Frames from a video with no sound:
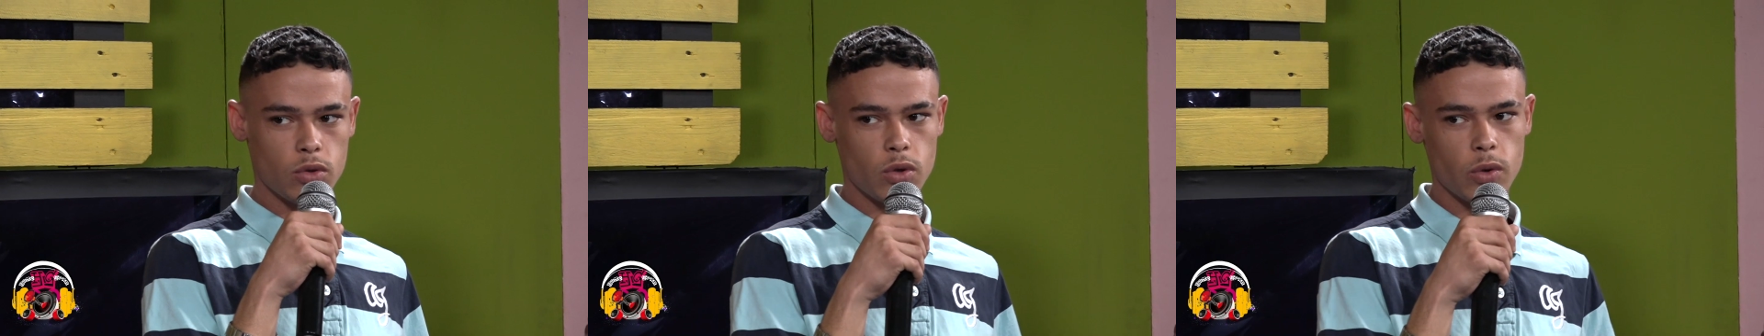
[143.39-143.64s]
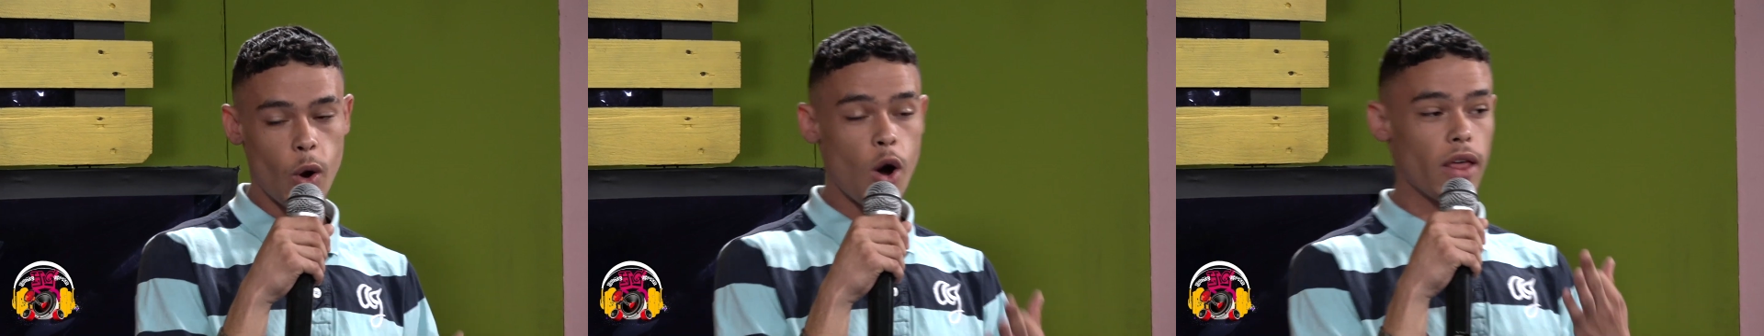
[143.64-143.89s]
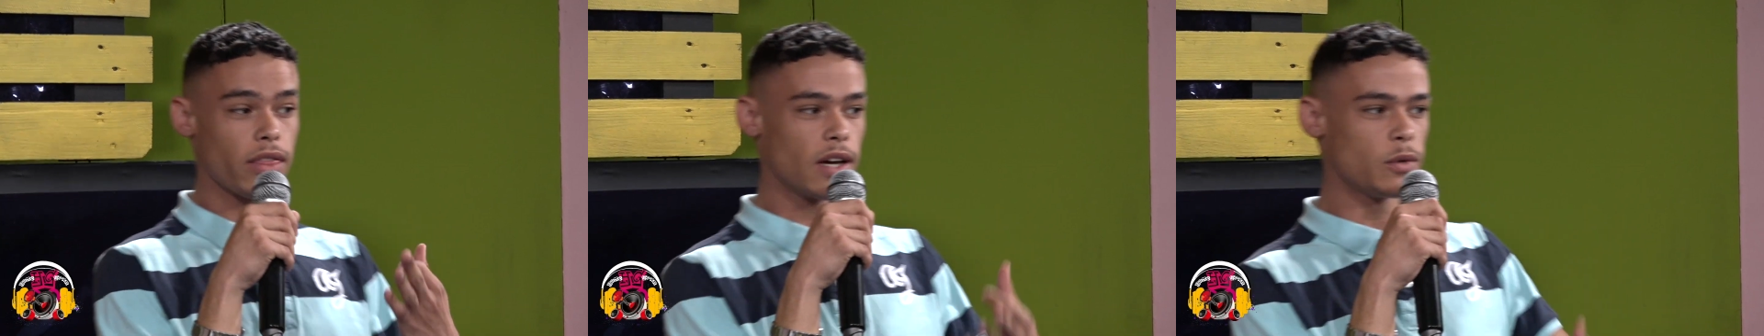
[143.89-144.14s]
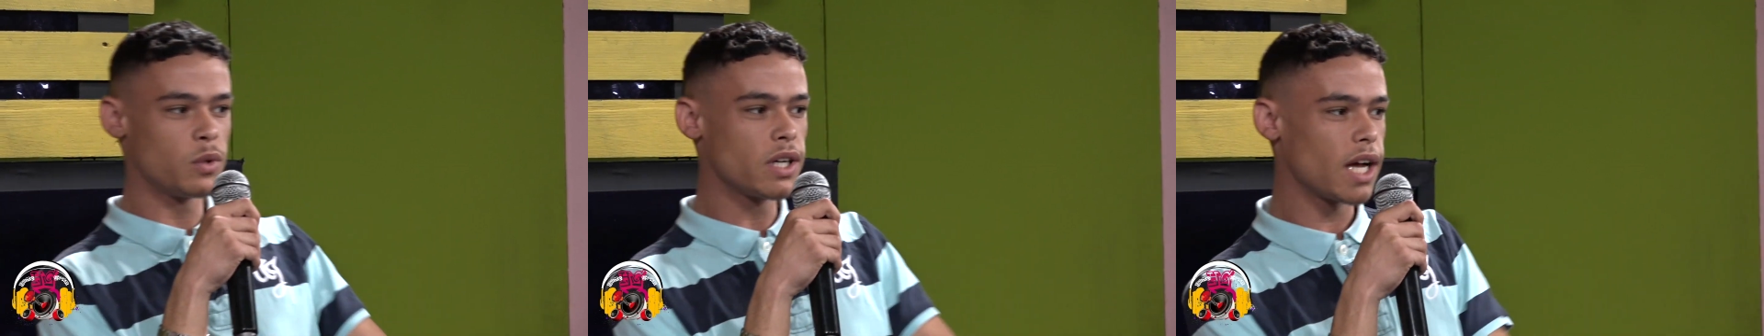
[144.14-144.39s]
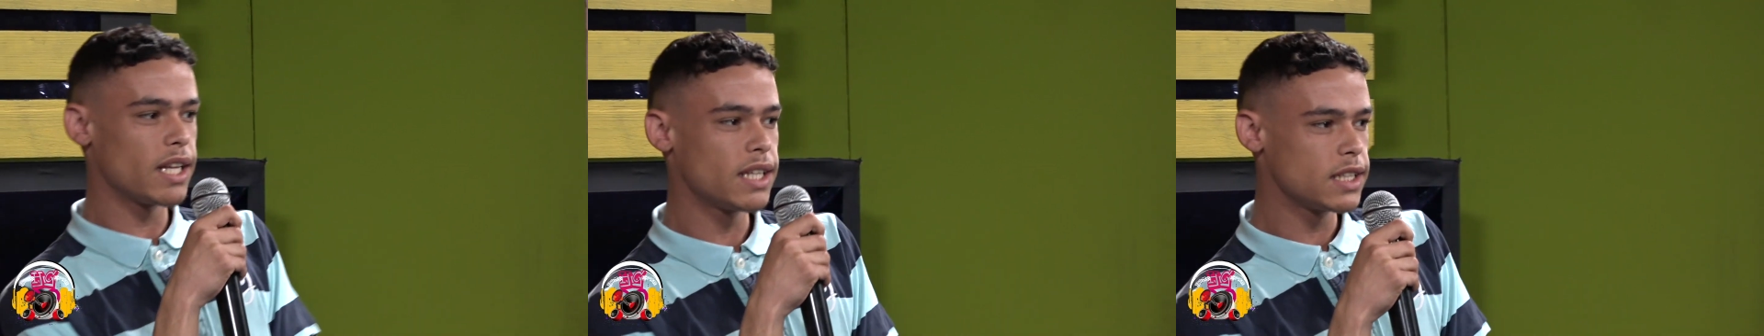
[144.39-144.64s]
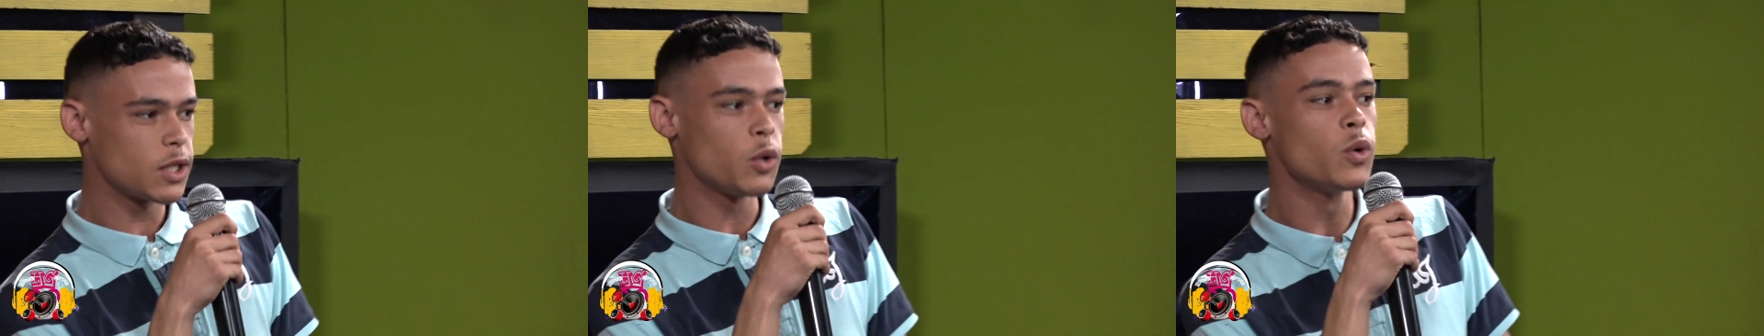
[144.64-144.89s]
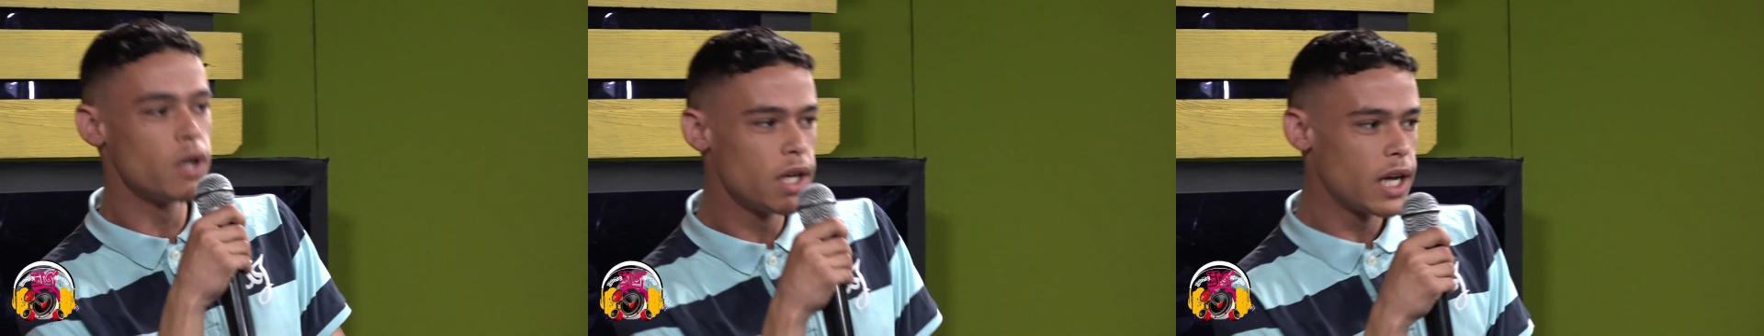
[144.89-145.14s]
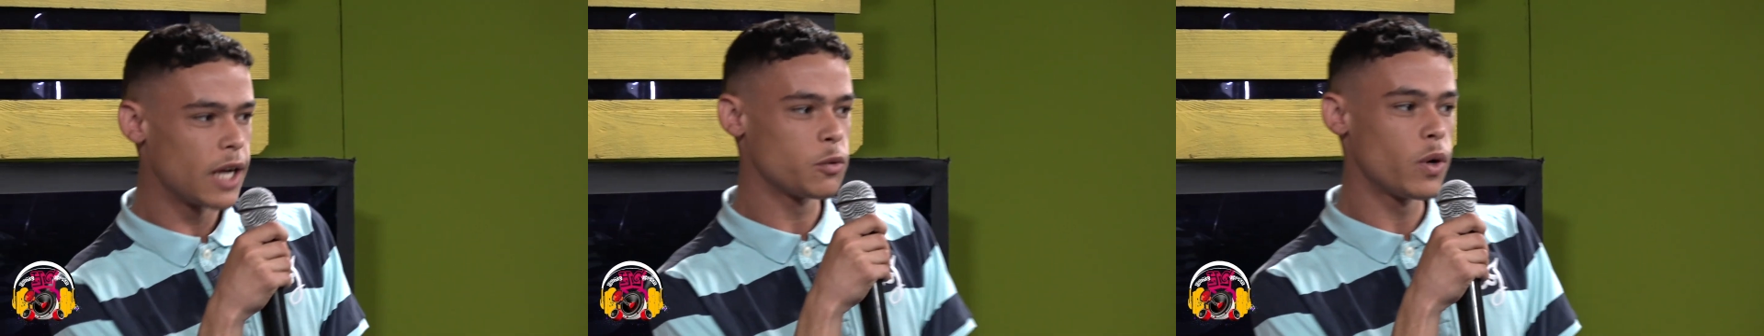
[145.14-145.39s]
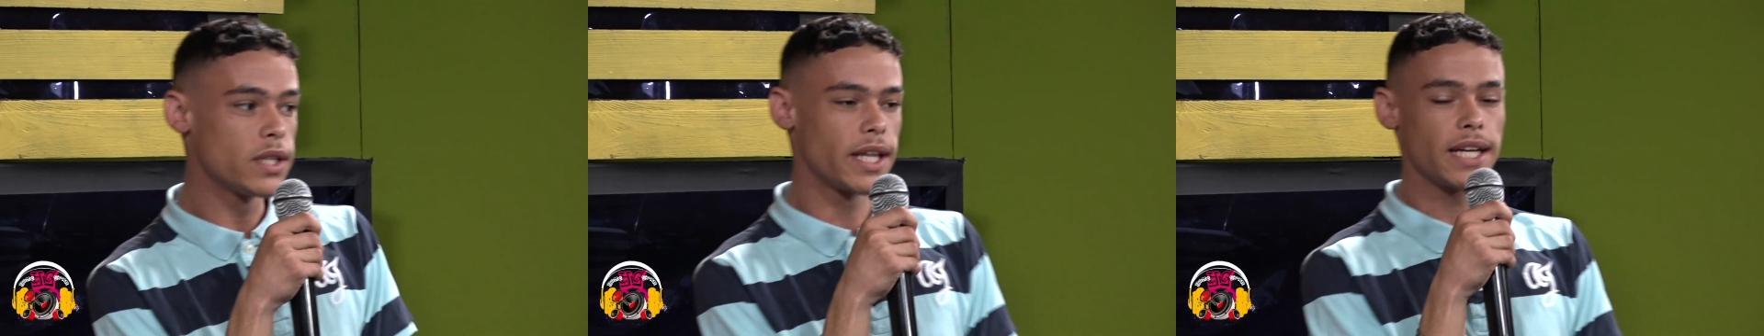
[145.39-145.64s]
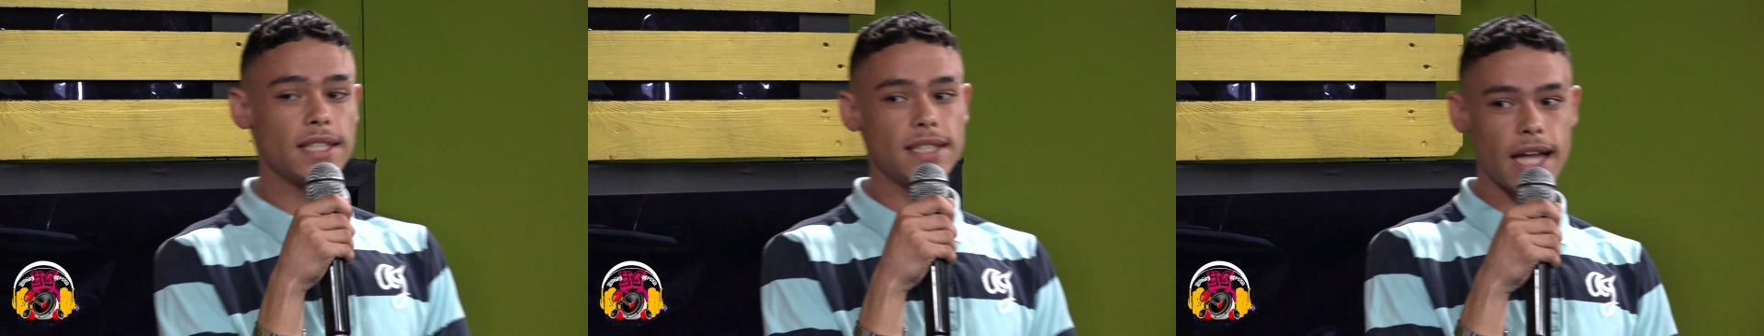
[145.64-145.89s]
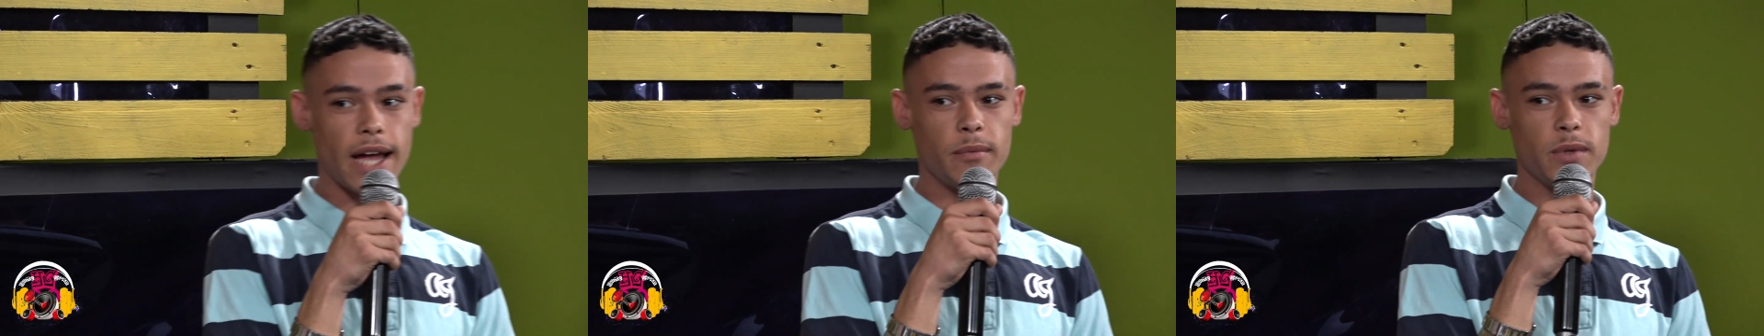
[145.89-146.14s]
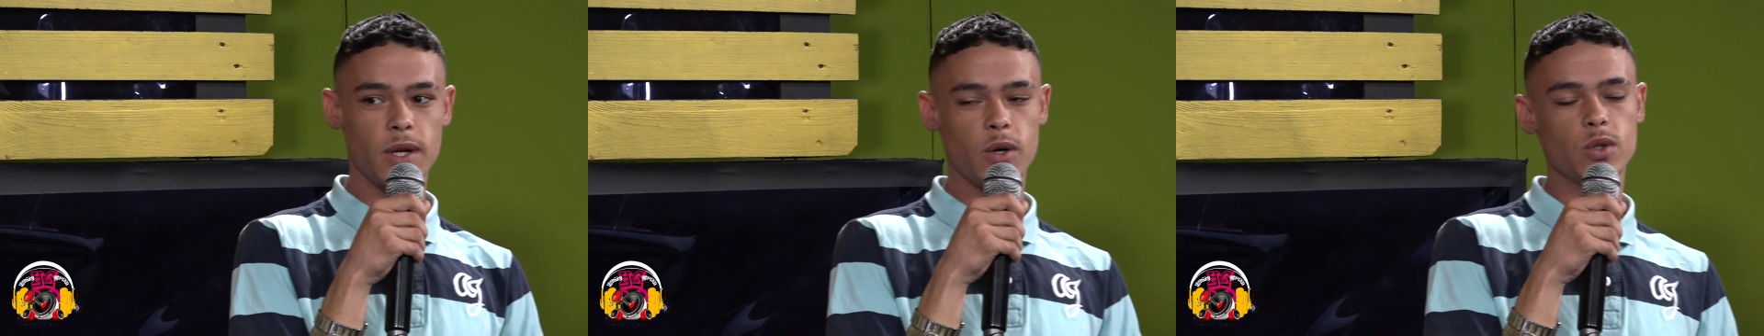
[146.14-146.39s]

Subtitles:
We're all third world country, so it will take its time, you know.